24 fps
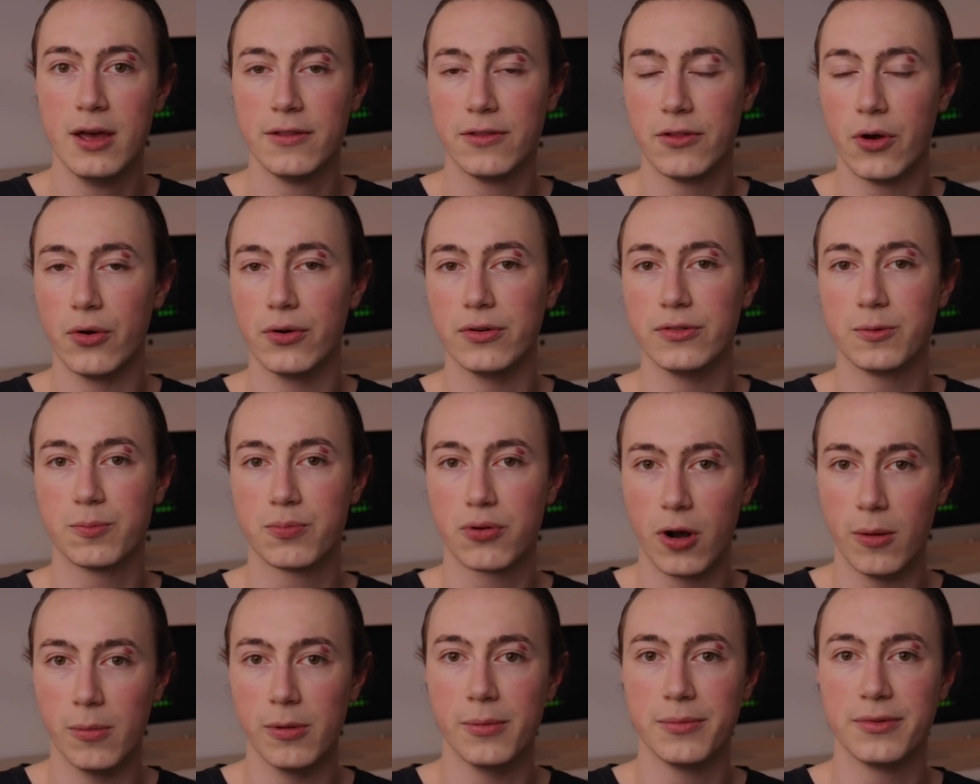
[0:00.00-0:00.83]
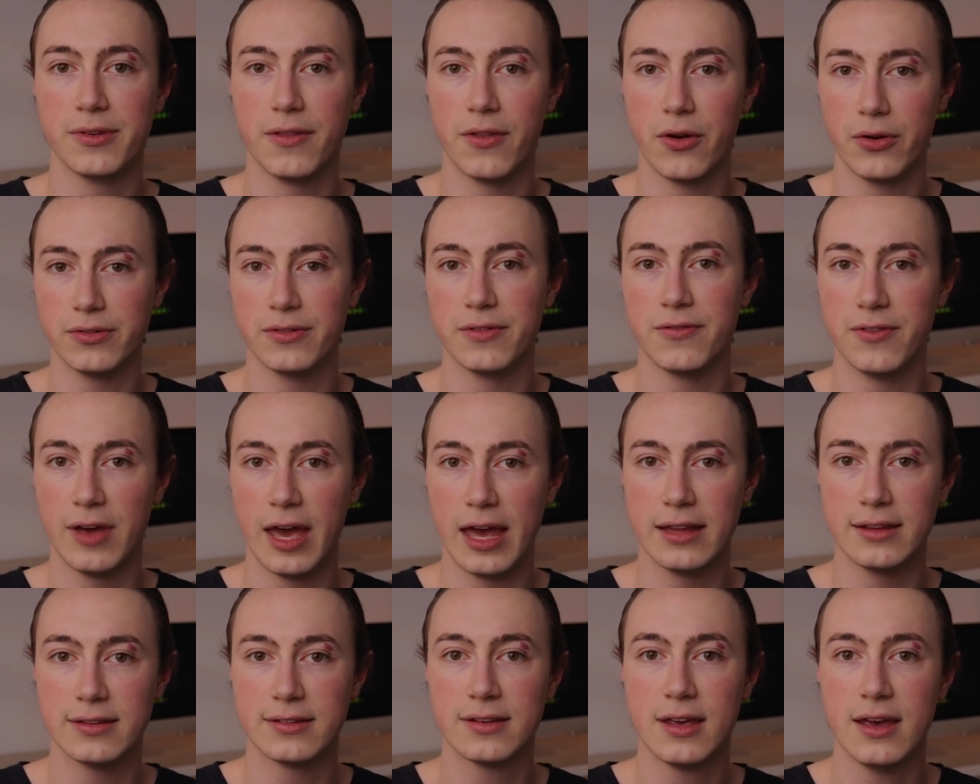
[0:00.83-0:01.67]
those problems and those
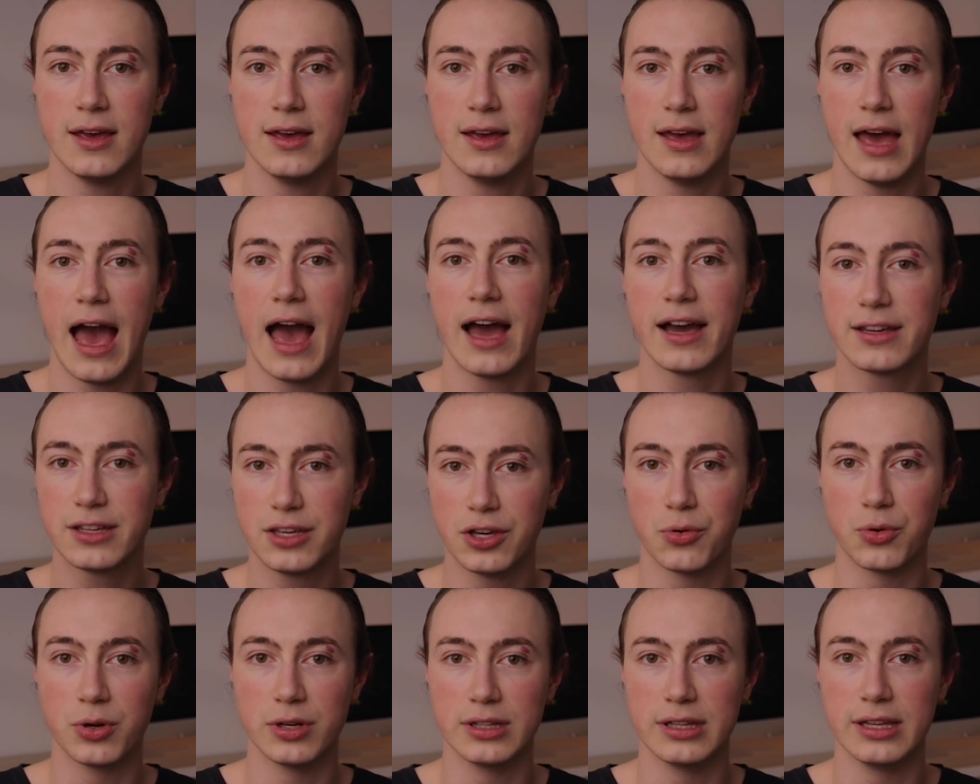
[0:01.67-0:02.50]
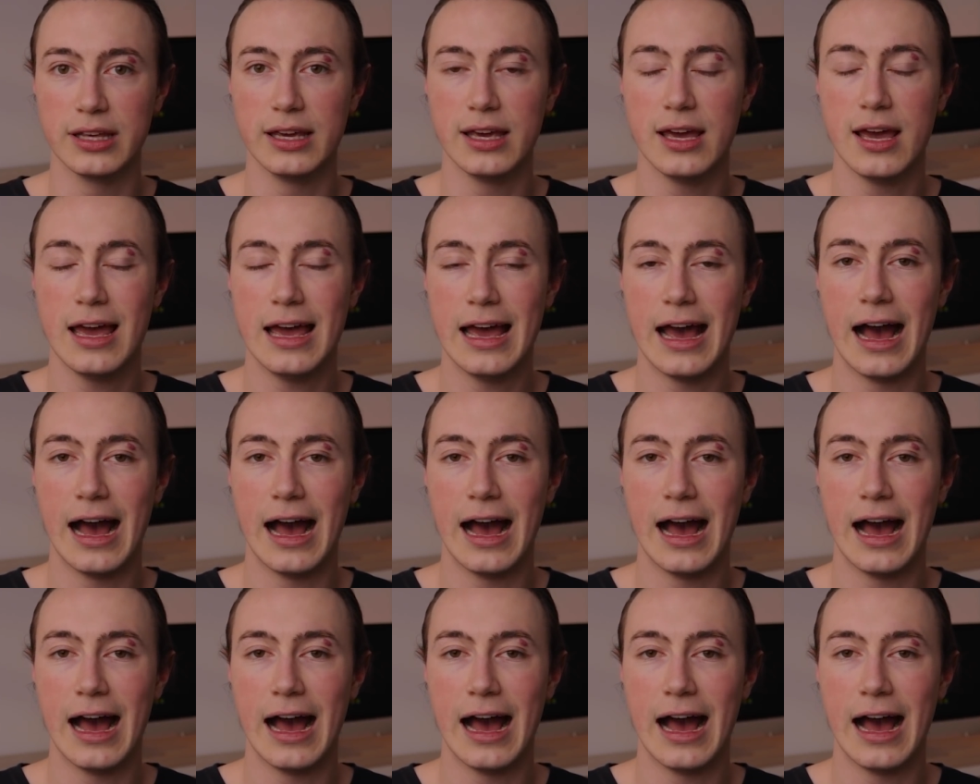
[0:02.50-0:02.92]
events accurately.